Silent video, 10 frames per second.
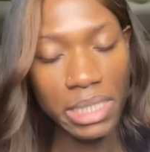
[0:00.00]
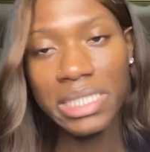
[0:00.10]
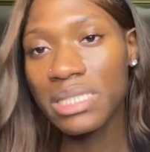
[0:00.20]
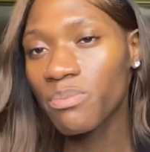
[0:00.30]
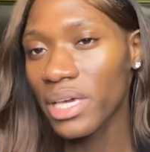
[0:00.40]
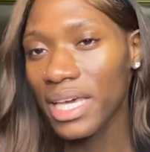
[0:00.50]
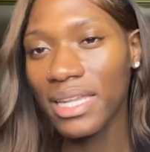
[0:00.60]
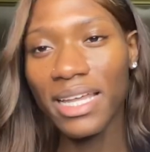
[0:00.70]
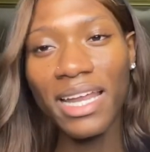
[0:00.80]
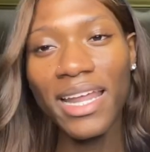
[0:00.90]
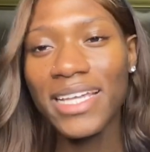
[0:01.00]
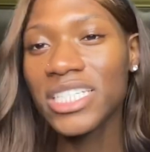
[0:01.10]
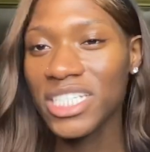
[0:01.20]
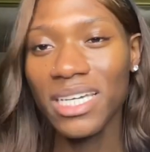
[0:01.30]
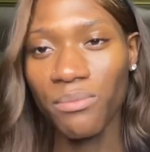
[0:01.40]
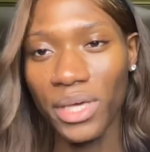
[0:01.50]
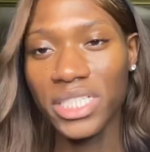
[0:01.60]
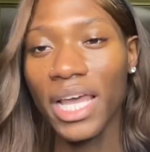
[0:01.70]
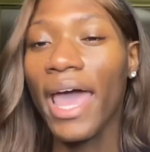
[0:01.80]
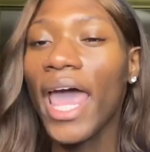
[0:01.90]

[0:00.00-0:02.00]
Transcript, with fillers: spit, none of that shit, bitch.